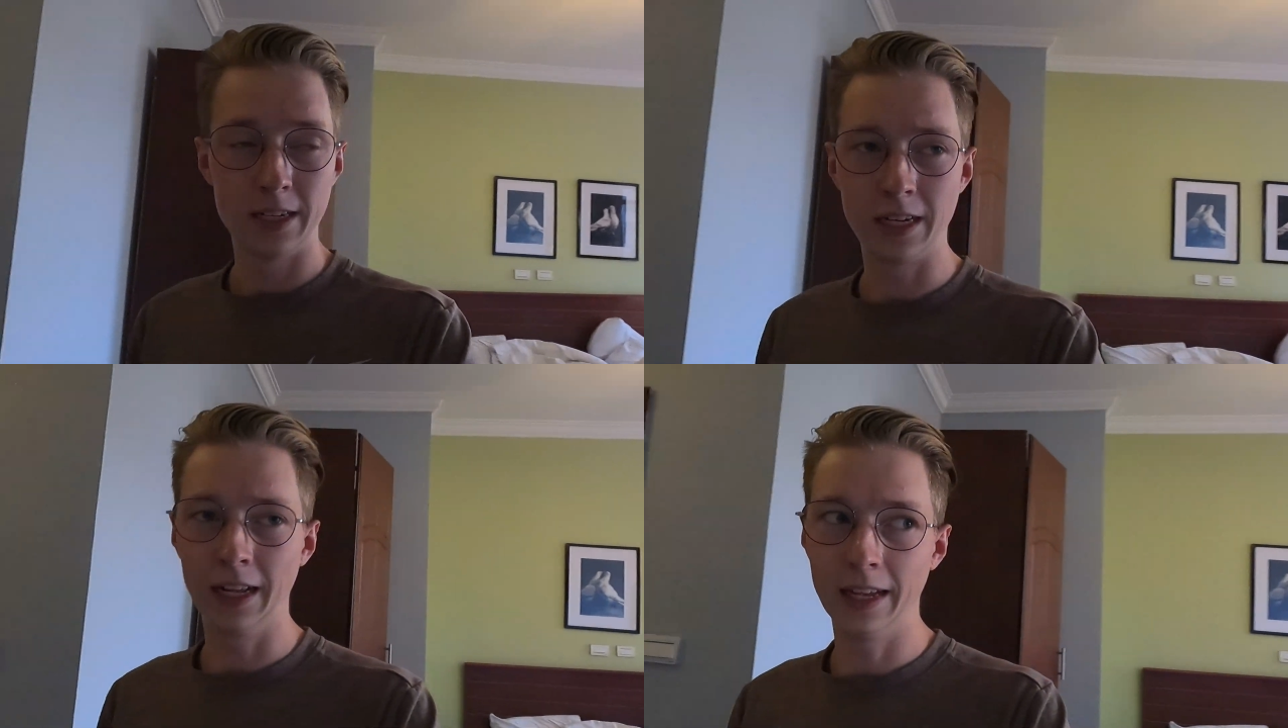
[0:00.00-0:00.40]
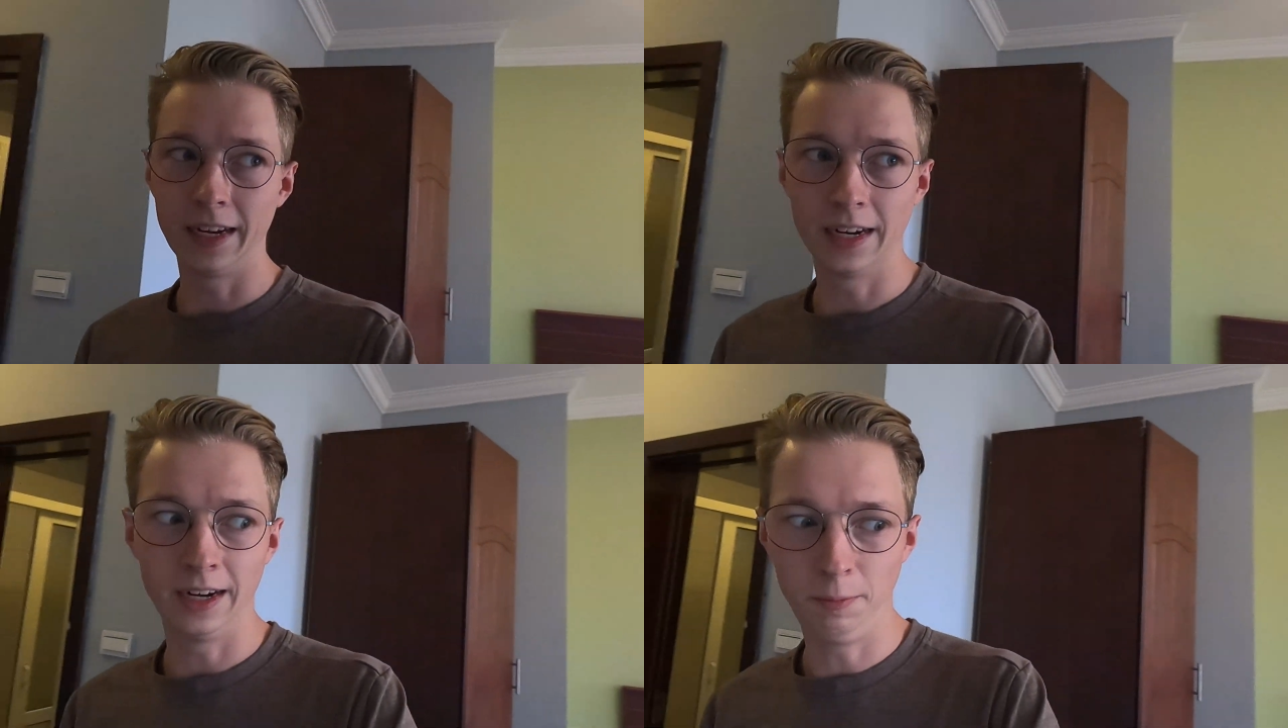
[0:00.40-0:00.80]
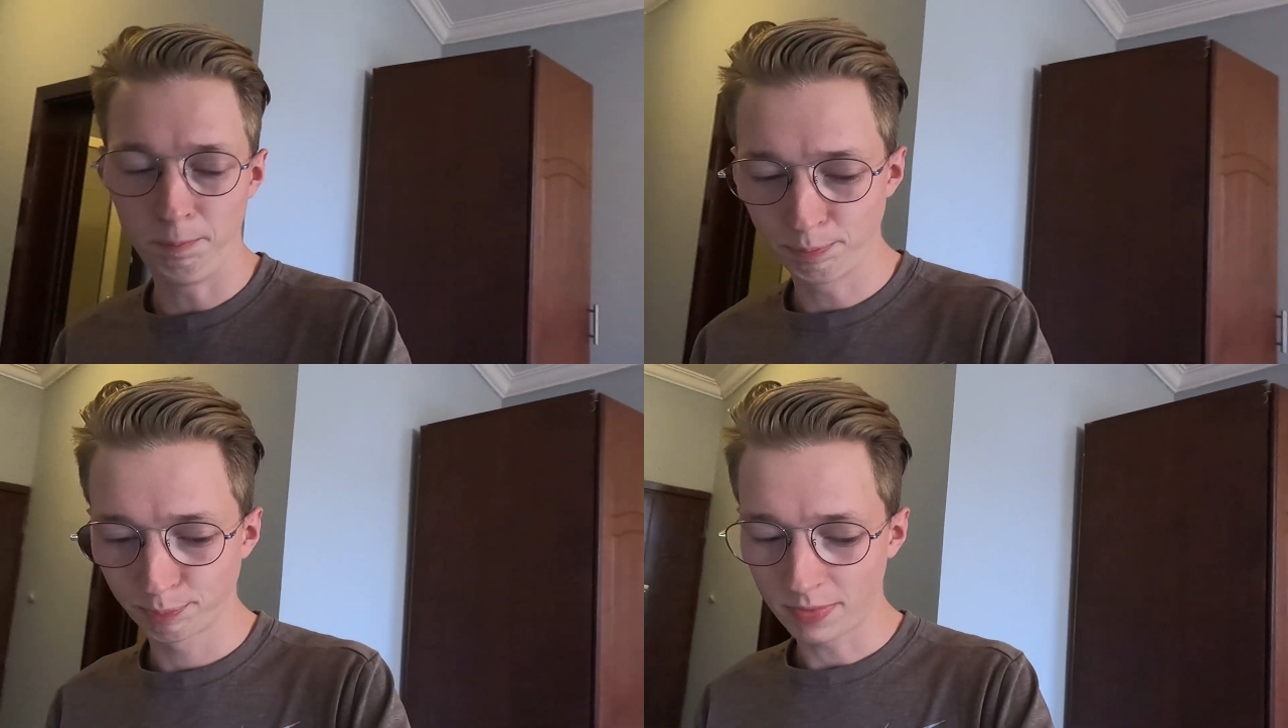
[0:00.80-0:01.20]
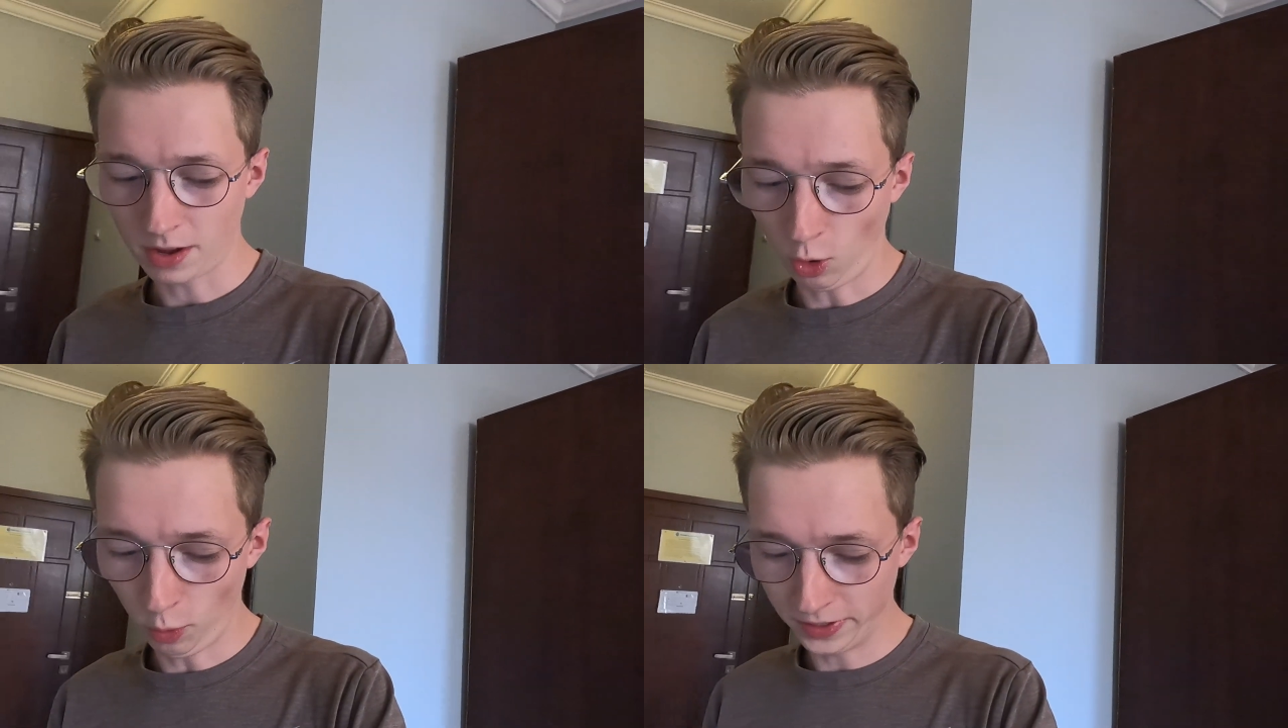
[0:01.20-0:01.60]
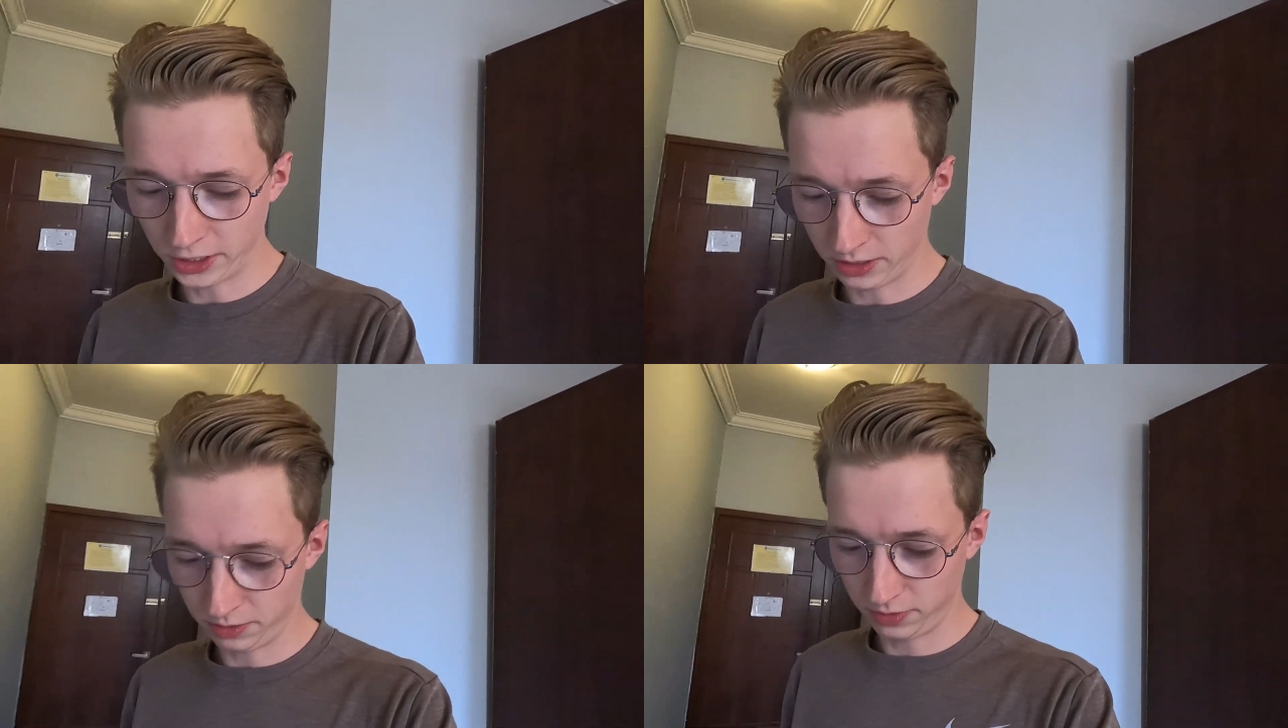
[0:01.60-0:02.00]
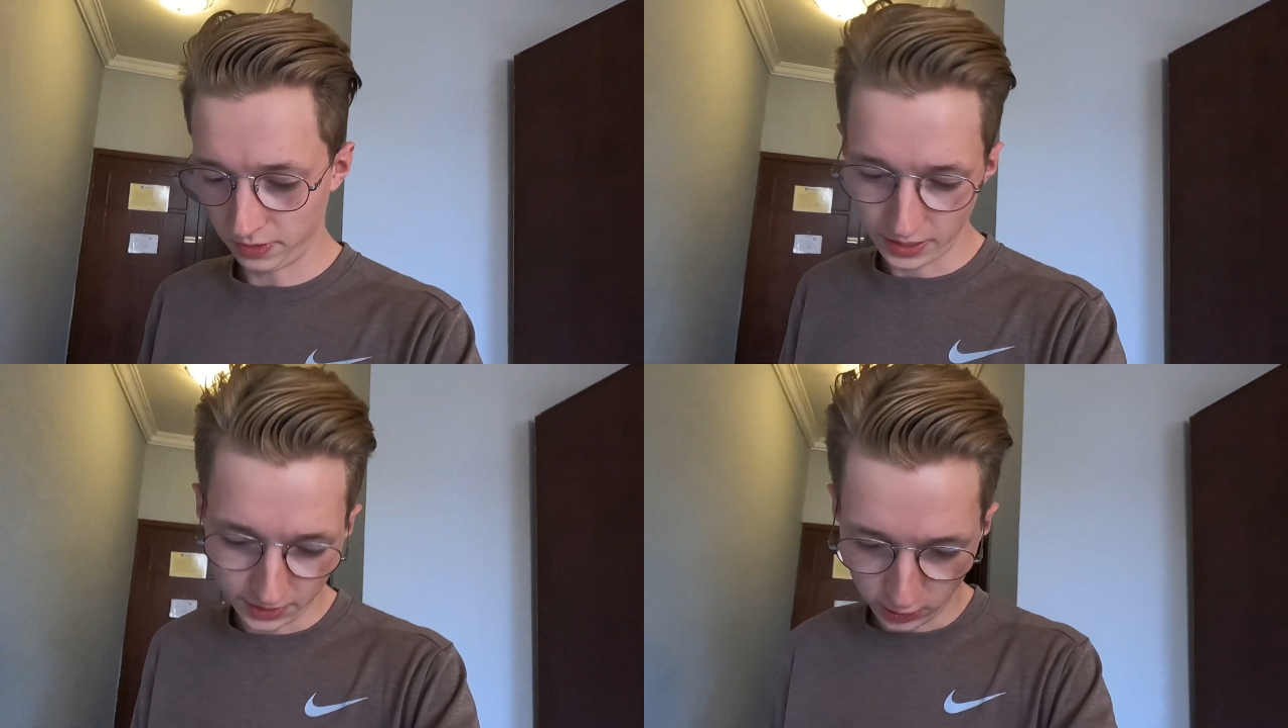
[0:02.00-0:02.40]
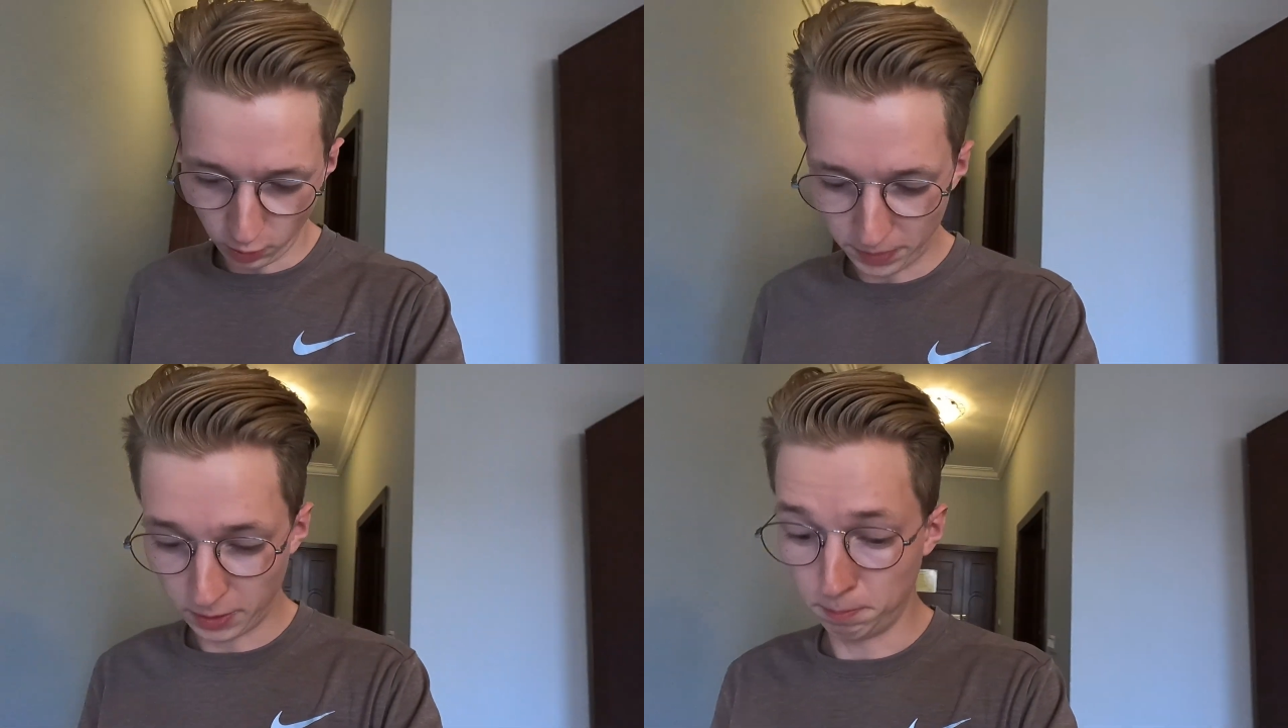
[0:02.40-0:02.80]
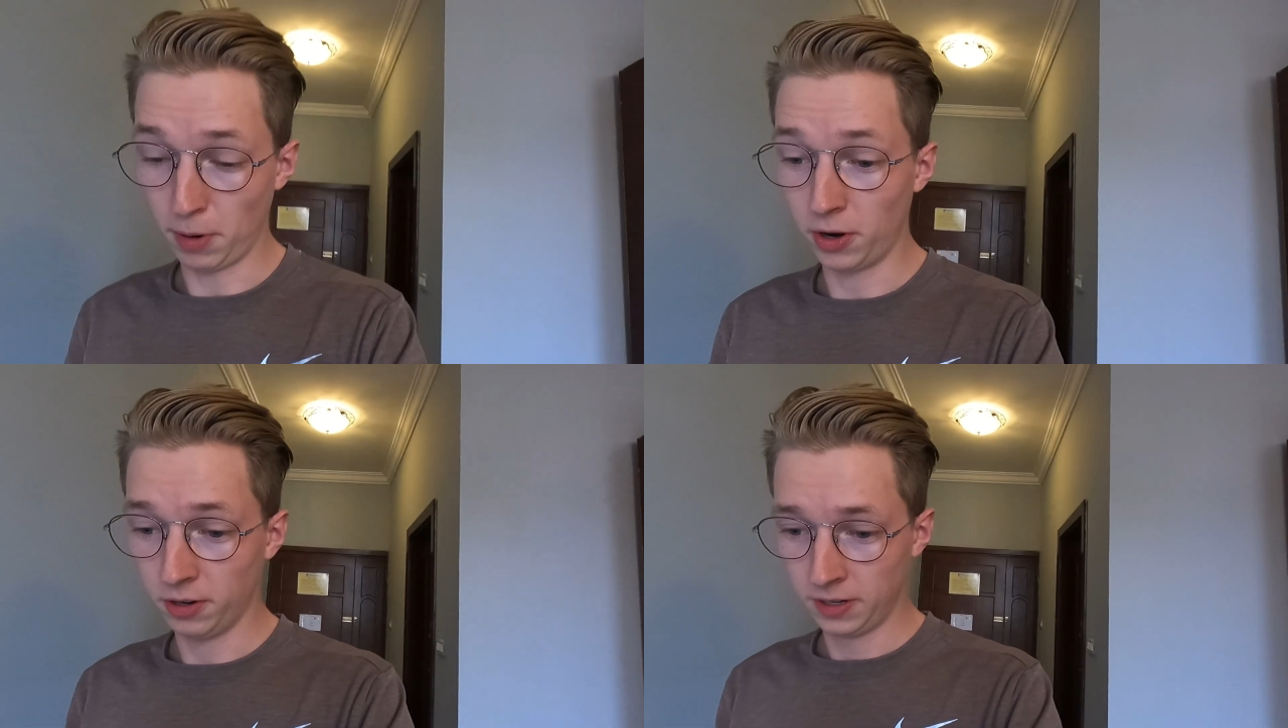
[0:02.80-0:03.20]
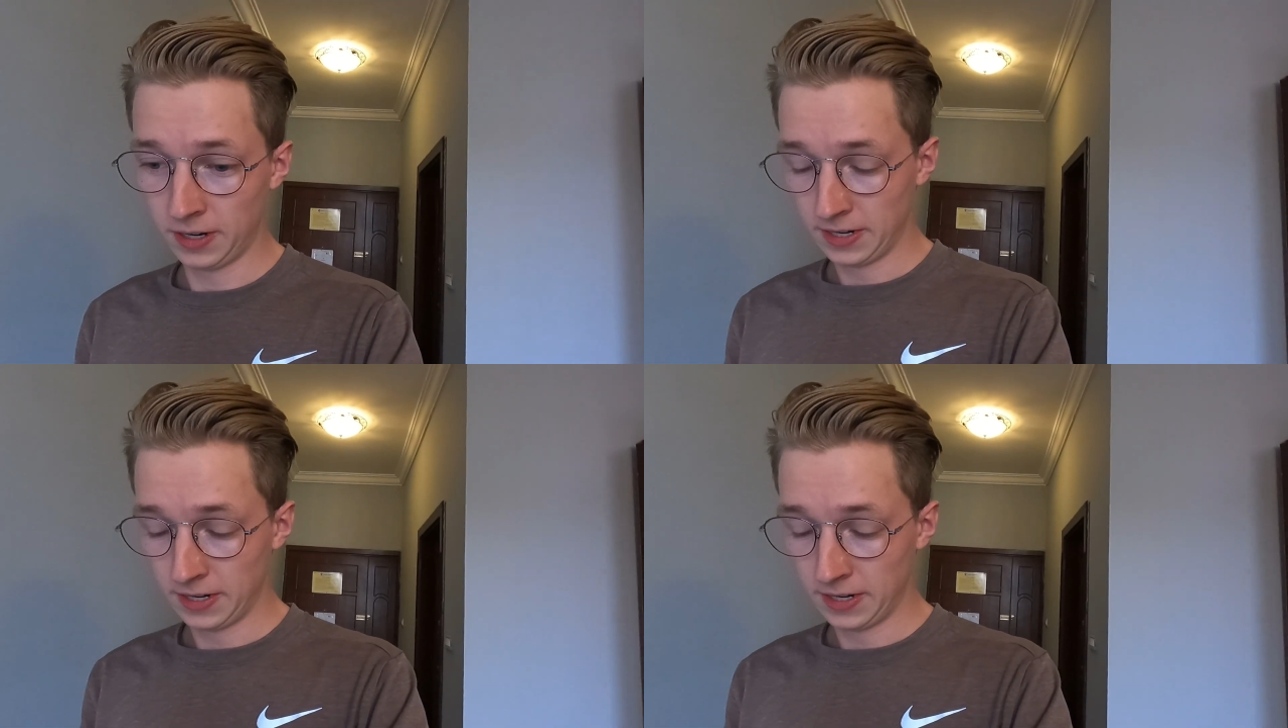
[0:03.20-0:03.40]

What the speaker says: to get like a whole bunch of Ethiopian birr,